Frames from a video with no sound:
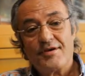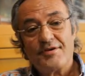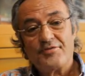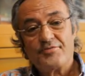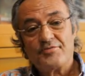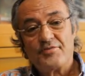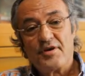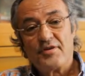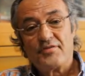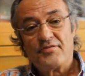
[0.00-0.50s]

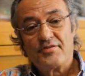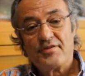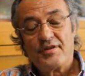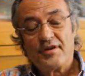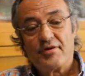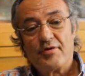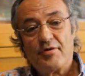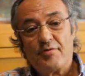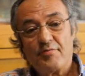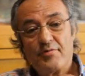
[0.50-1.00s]

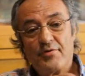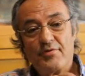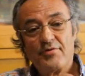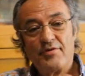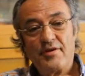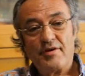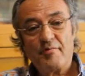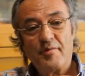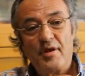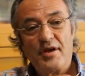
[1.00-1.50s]
interesting?
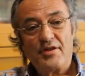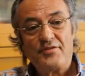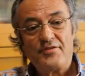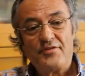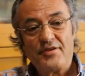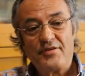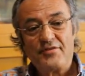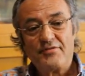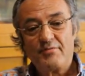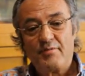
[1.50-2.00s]
Obviously, many
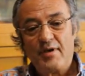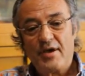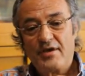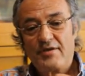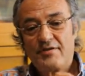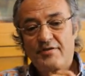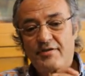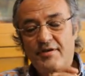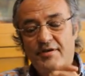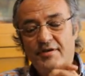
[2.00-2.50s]
things
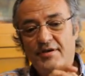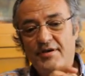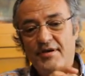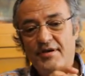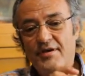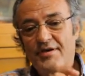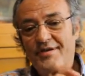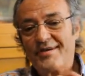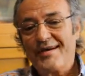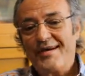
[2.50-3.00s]
make
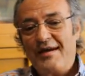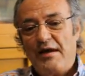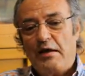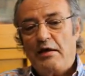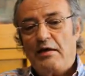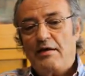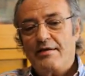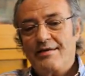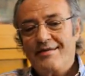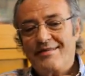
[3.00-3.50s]
Turkey
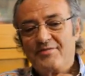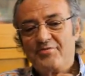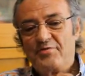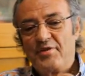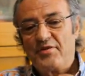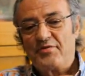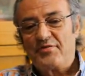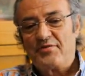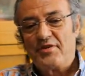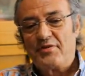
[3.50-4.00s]

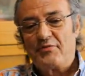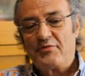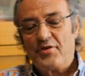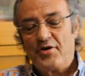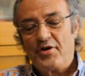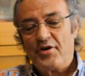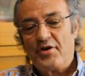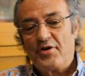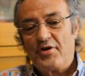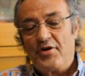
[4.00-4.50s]
interesting for
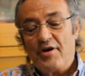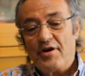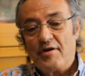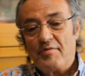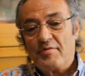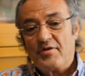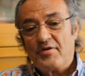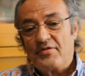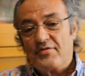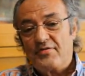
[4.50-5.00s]
an
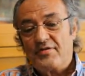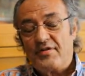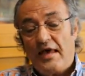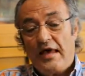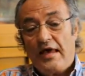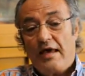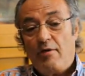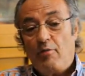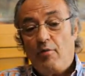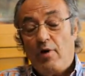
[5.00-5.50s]
economist.
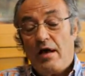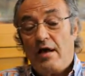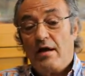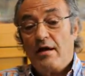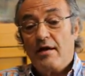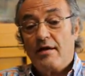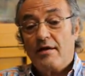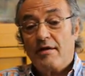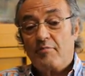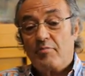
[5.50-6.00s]
Well,
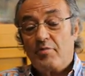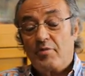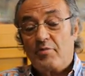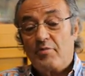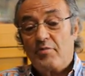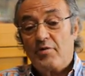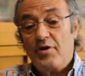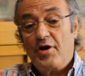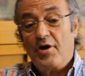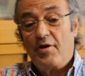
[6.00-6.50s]

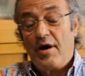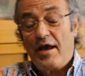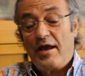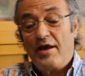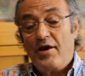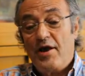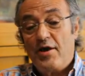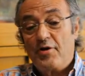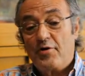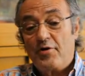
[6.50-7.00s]
and
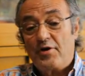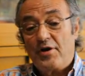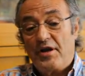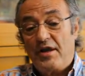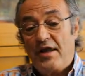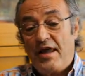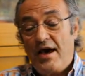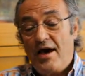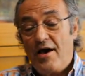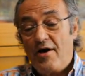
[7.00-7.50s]
not only
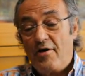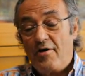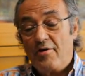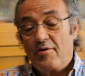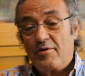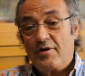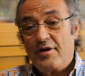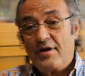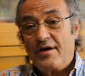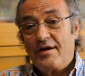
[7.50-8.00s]
now,
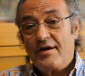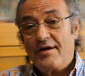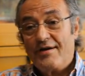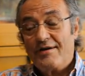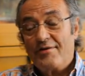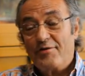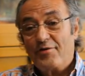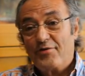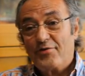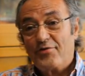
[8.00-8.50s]

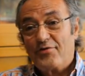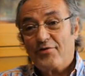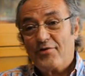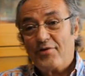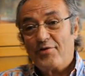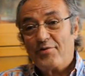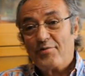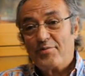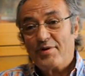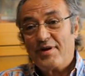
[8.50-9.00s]

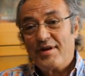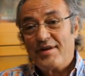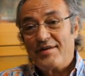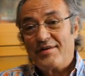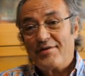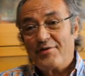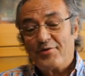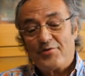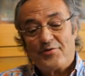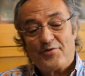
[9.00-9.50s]
also
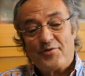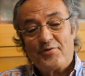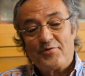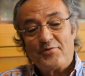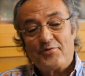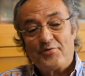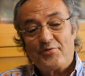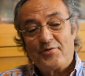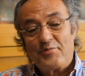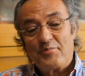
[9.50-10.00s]

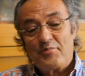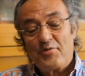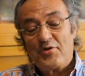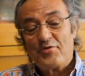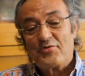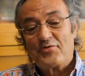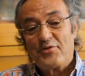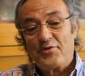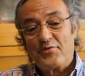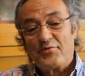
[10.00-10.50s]
during
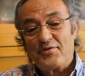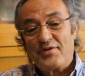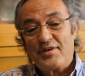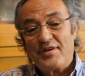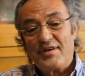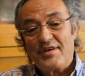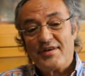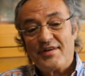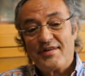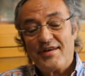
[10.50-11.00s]
most of
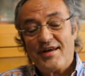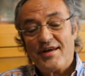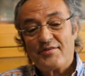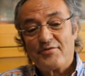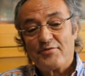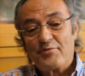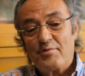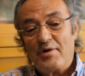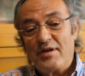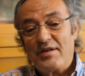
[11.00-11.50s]
the
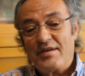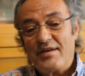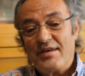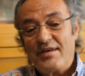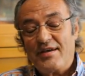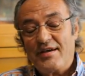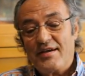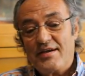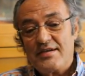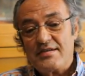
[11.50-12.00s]
last 20
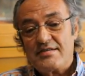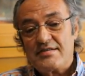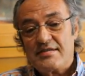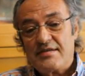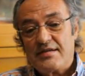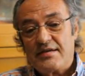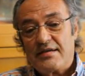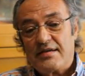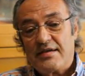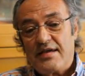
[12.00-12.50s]
years,
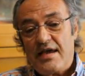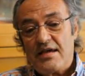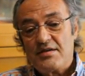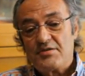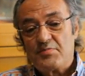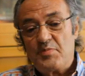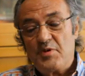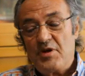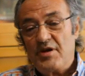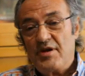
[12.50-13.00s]
Turkey has
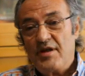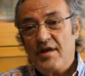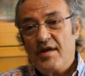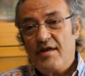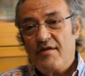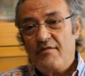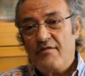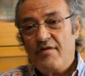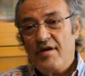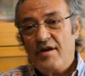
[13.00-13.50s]
been
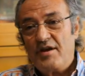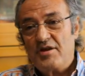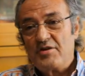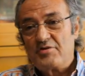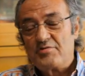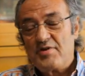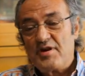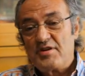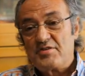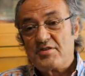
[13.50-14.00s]
very
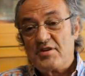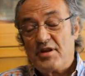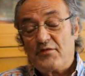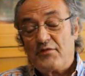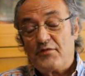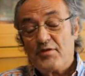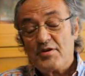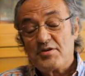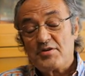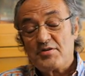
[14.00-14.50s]
interesting.
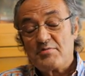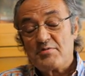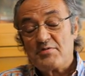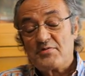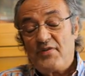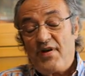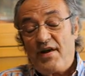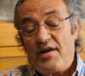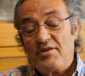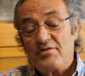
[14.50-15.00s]
First, it was
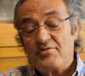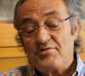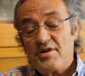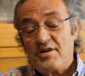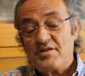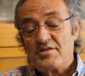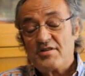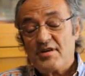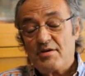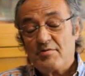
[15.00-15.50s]
very
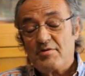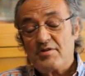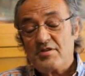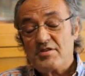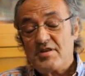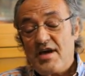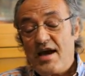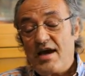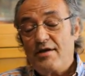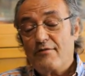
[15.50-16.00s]
interesting with this
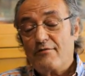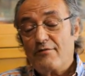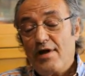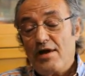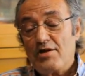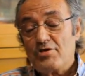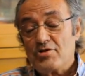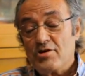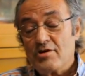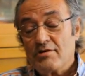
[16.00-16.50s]
high
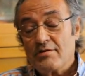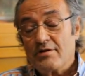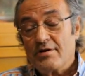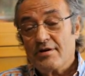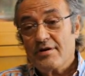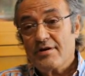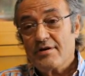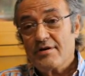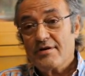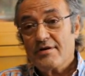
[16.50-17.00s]
inflation.
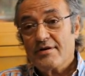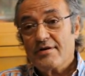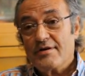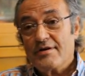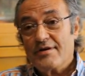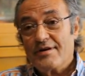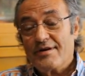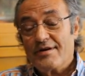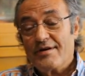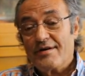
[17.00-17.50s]

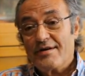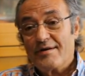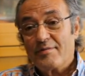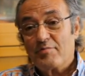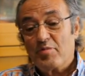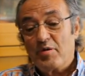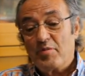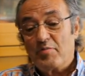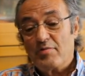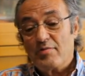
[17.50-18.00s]

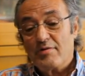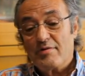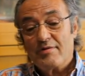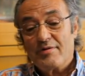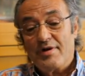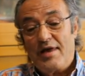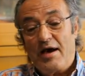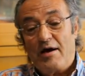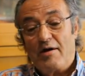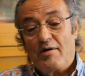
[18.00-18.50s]
People
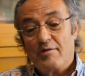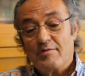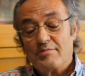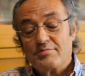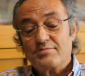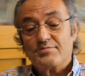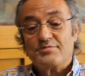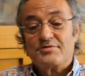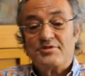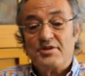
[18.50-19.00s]
now
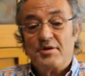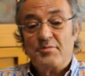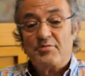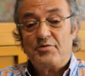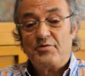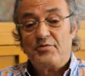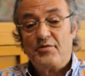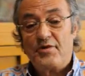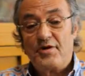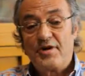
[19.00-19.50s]
seem to
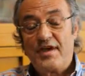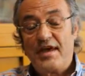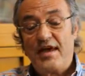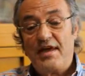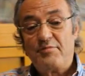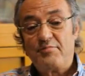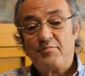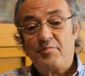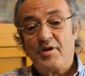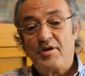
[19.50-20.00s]

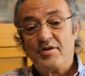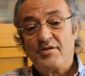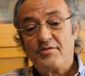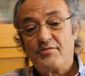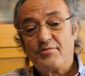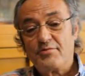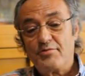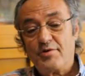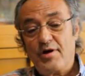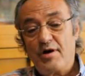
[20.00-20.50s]
forget, but
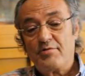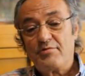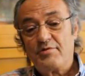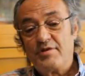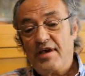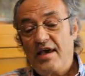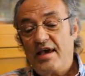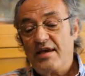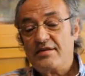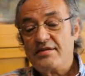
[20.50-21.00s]
throughout
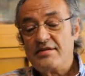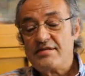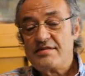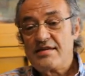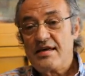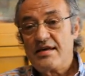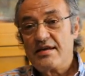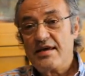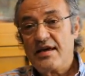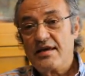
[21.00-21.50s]
the 80s
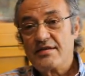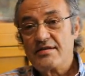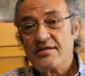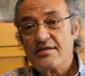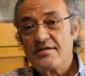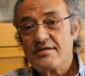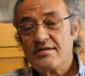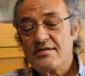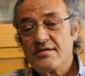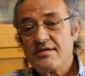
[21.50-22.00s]
and
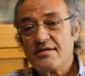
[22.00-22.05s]
90s,